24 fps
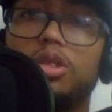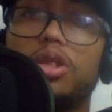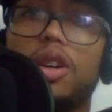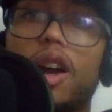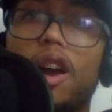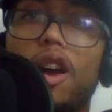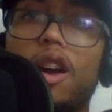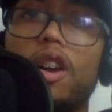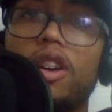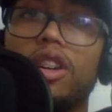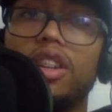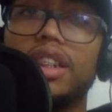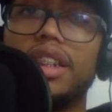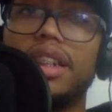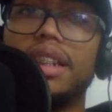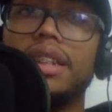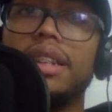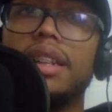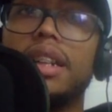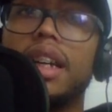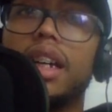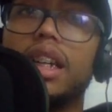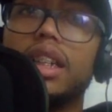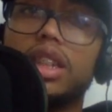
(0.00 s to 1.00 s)

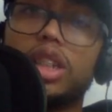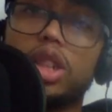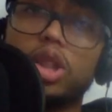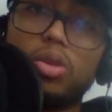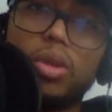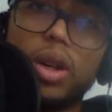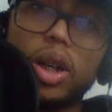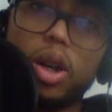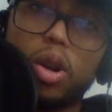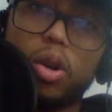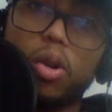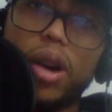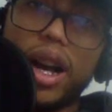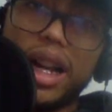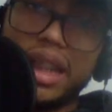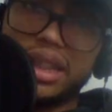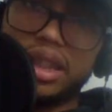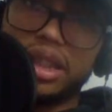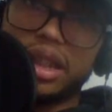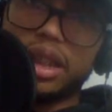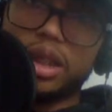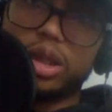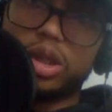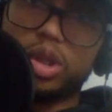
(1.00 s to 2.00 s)
early to
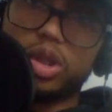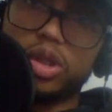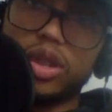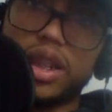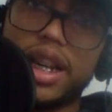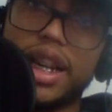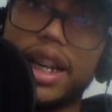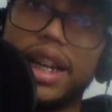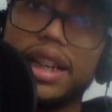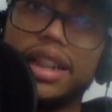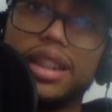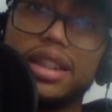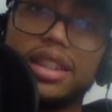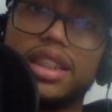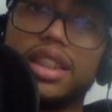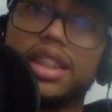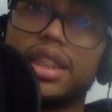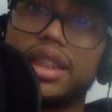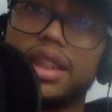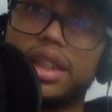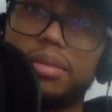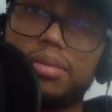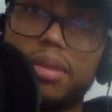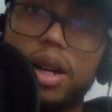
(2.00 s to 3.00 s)
request a trade. Because
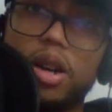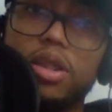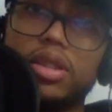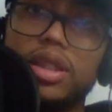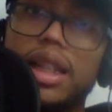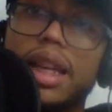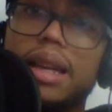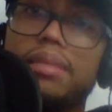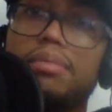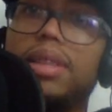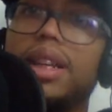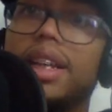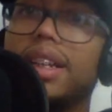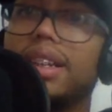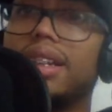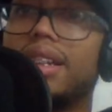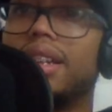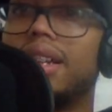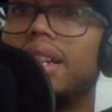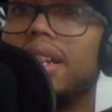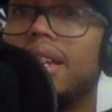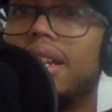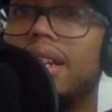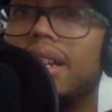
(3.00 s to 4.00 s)
Simon Nemec,